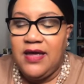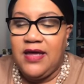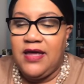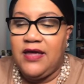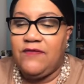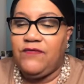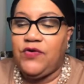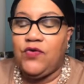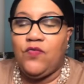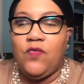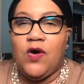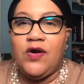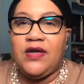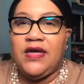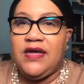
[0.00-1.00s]
If you're
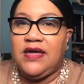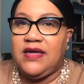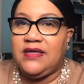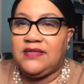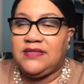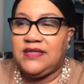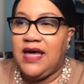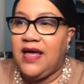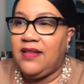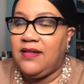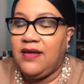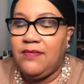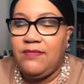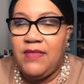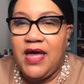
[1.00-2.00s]
working in
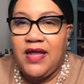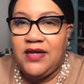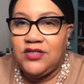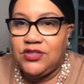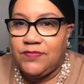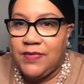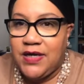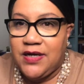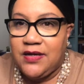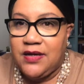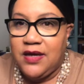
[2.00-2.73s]
talent management